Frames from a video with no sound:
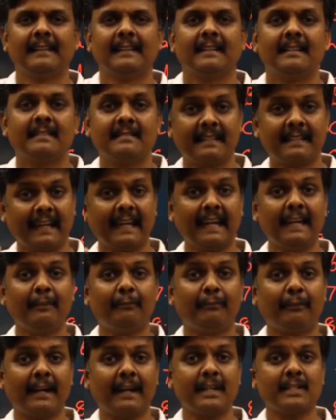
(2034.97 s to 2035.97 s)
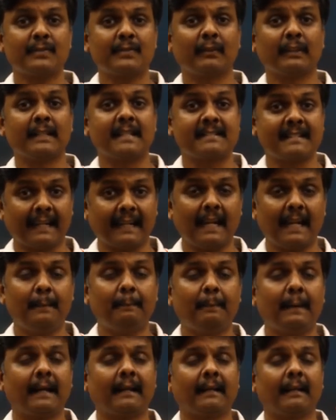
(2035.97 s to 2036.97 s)
Second phrase for the
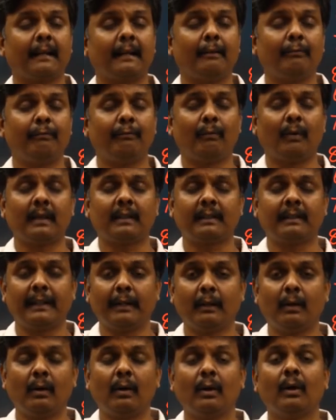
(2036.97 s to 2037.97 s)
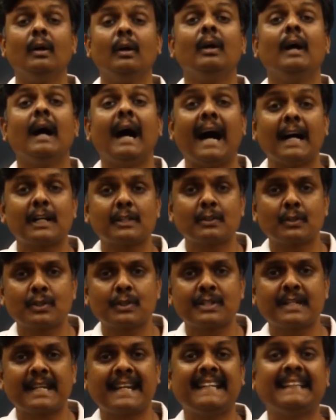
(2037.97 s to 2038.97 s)
second paragraph, what you know,
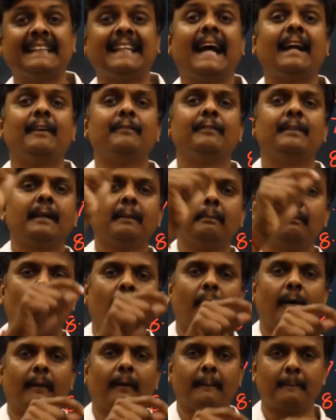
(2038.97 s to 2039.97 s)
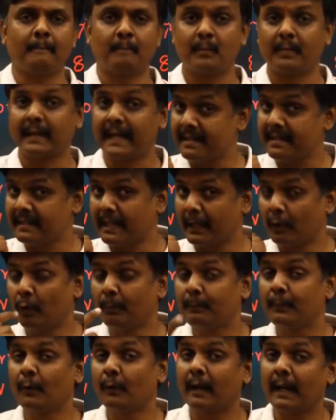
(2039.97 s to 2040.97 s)
associate that with a ball. Guys, I
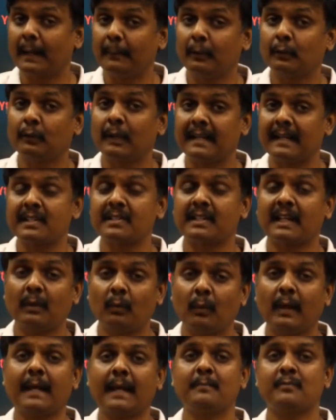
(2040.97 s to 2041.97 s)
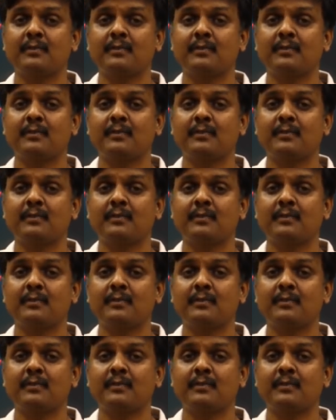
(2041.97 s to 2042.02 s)
hope you are able to understand what I am